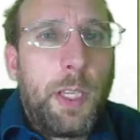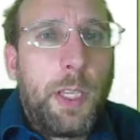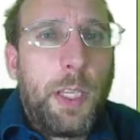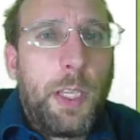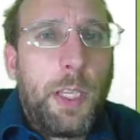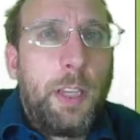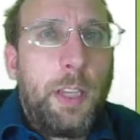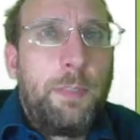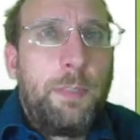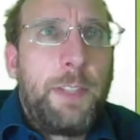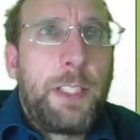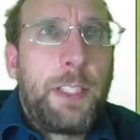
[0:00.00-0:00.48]

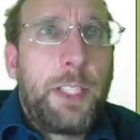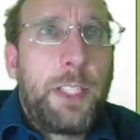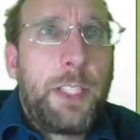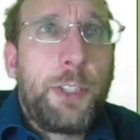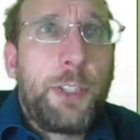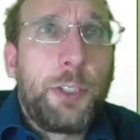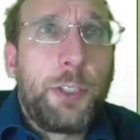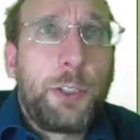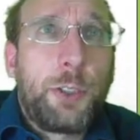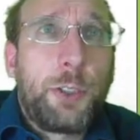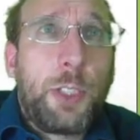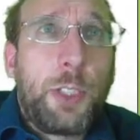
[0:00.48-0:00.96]

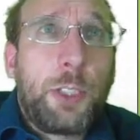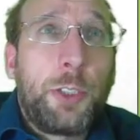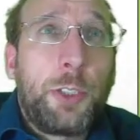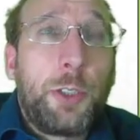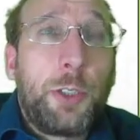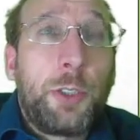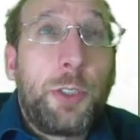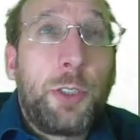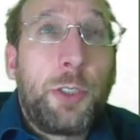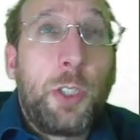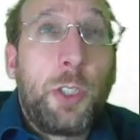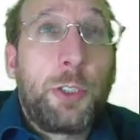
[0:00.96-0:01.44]
Vestigial
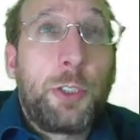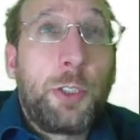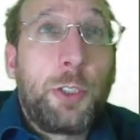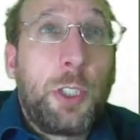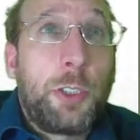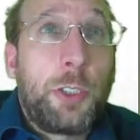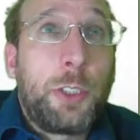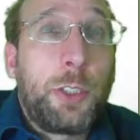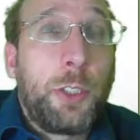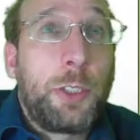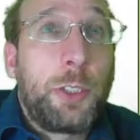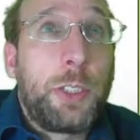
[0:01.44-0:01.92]
structures are
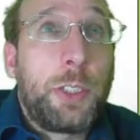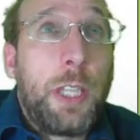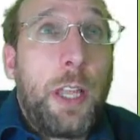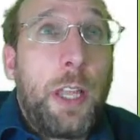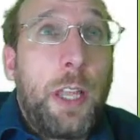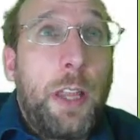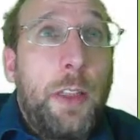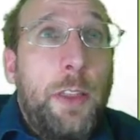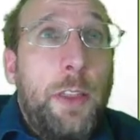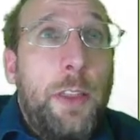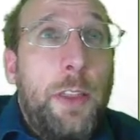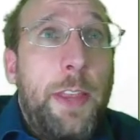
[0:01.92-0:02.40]
structures
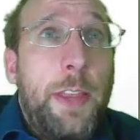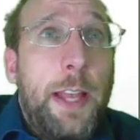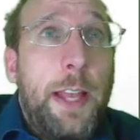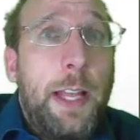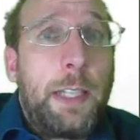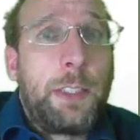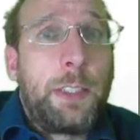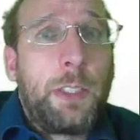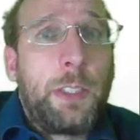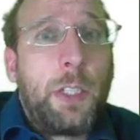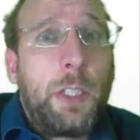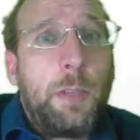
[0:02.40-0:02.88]

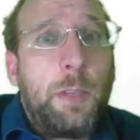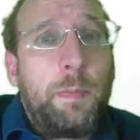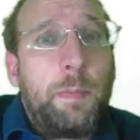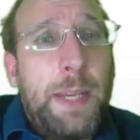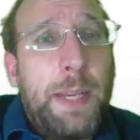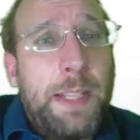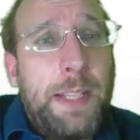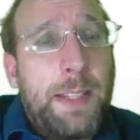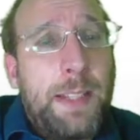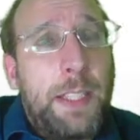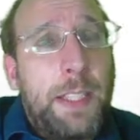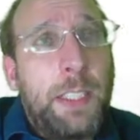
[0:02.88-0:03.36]
that are
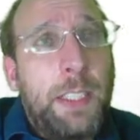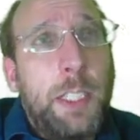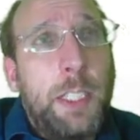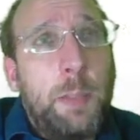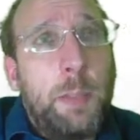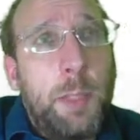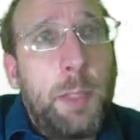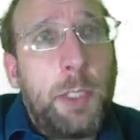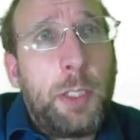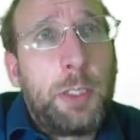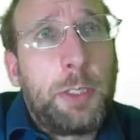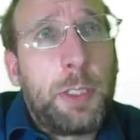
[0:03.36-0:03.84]
basically
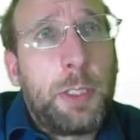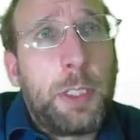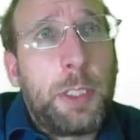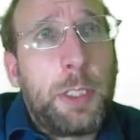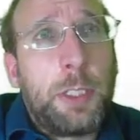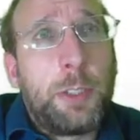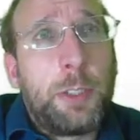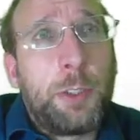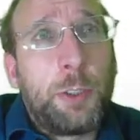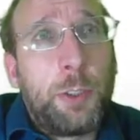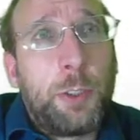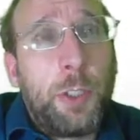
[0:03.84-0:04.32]

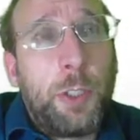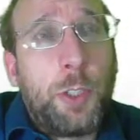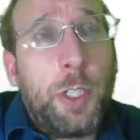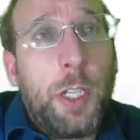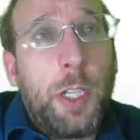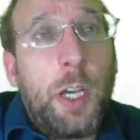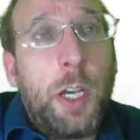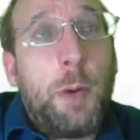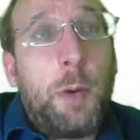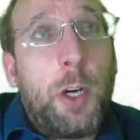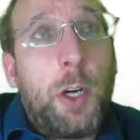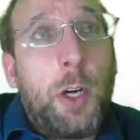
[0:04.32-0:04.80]
homologous
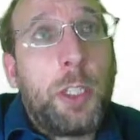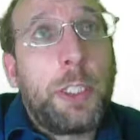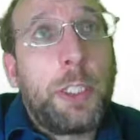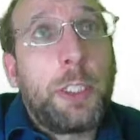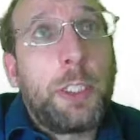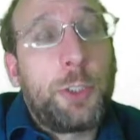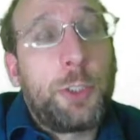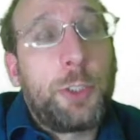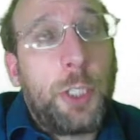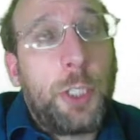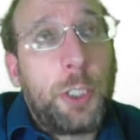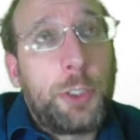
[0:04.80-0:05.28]

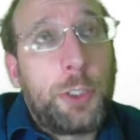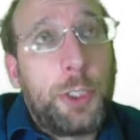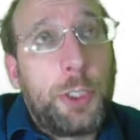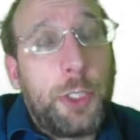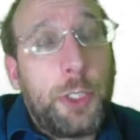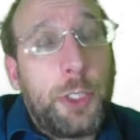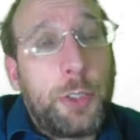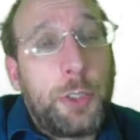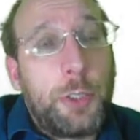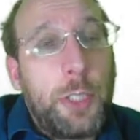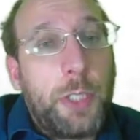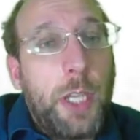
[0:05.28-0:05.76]

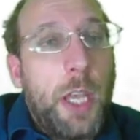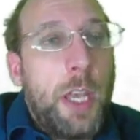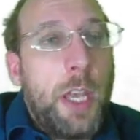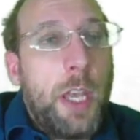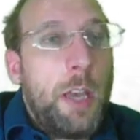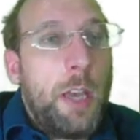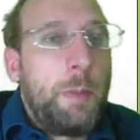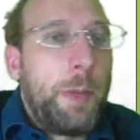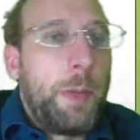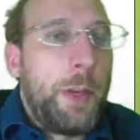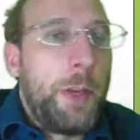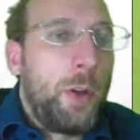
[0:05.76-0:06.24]
structures,
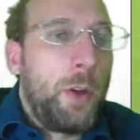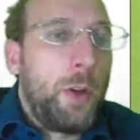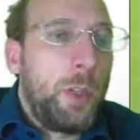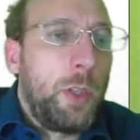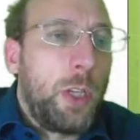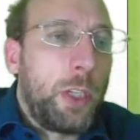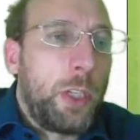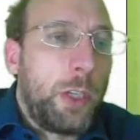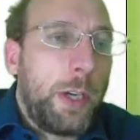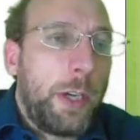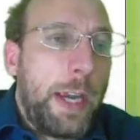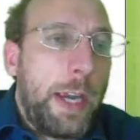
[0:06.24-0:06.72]
but no
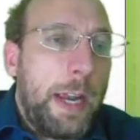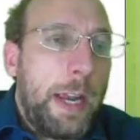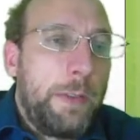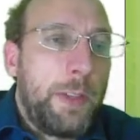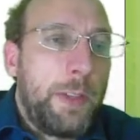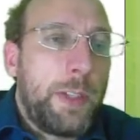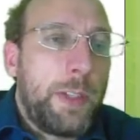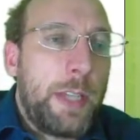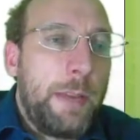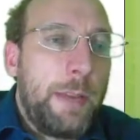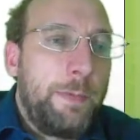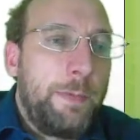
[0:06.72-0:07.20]
longer have the
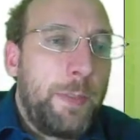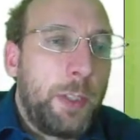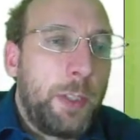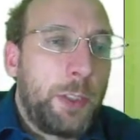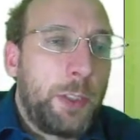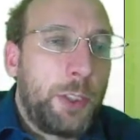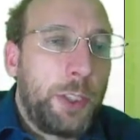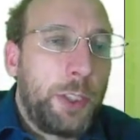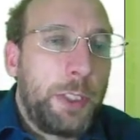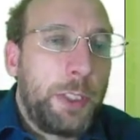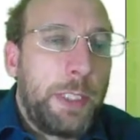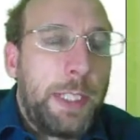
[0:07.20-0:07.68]
same
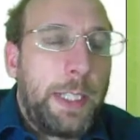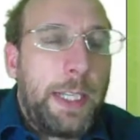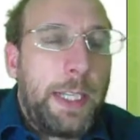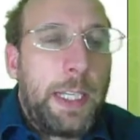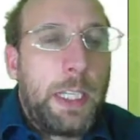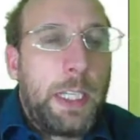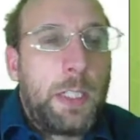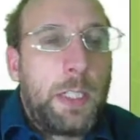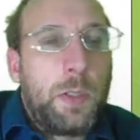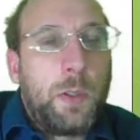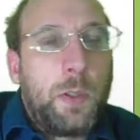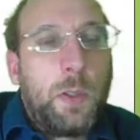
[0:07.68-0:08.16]
function
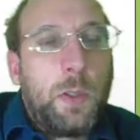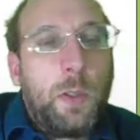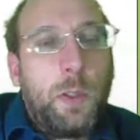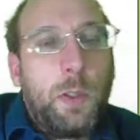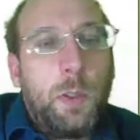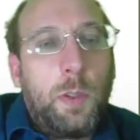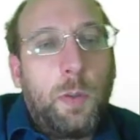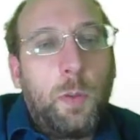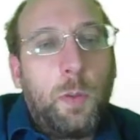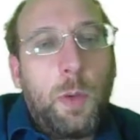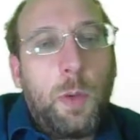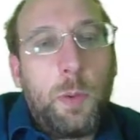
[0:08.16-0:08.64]
as
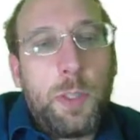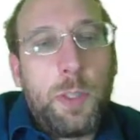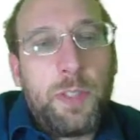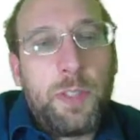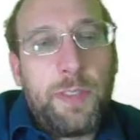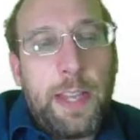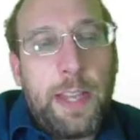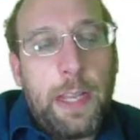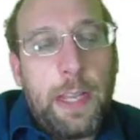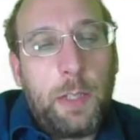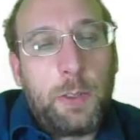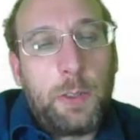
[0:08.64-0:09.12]
what was
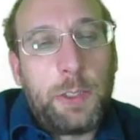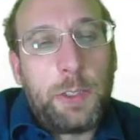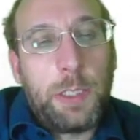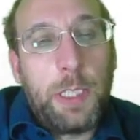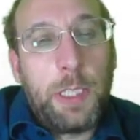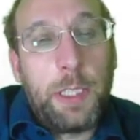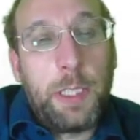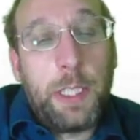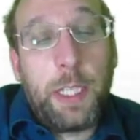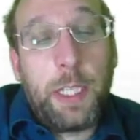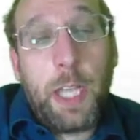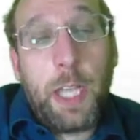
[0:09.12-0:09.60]
found in
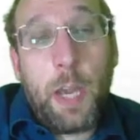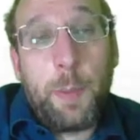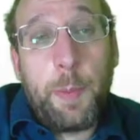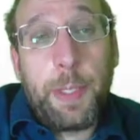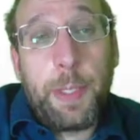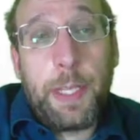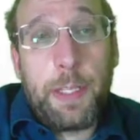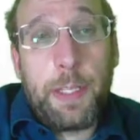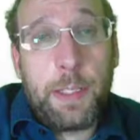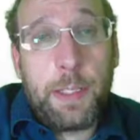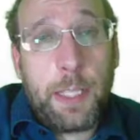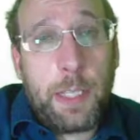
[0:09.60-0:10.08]
the common
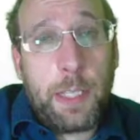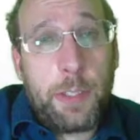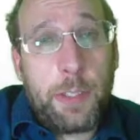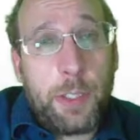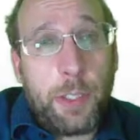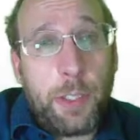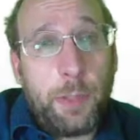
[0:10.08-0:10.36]
ancestor.